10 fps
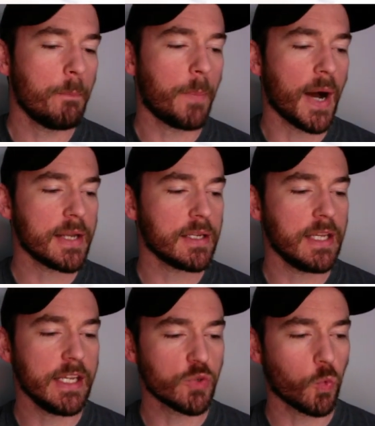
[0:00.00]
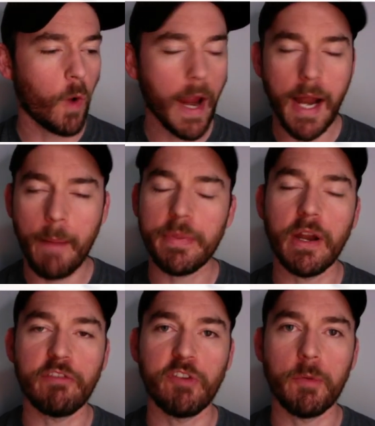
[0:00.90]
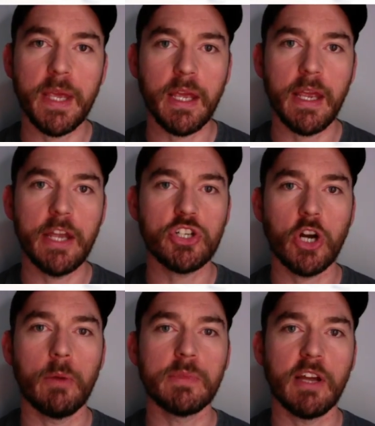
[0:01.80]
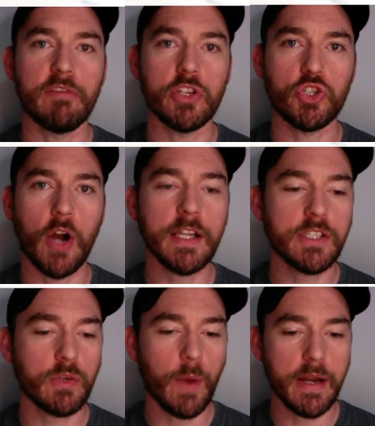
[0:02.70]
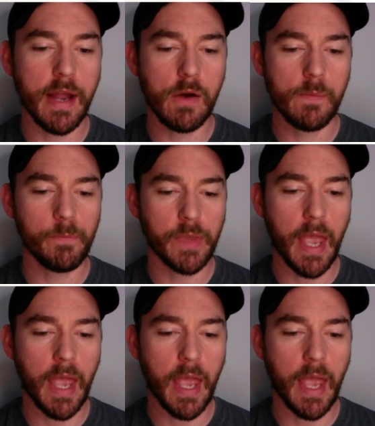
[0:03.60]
But he's right up there for me in terms of the trust right now.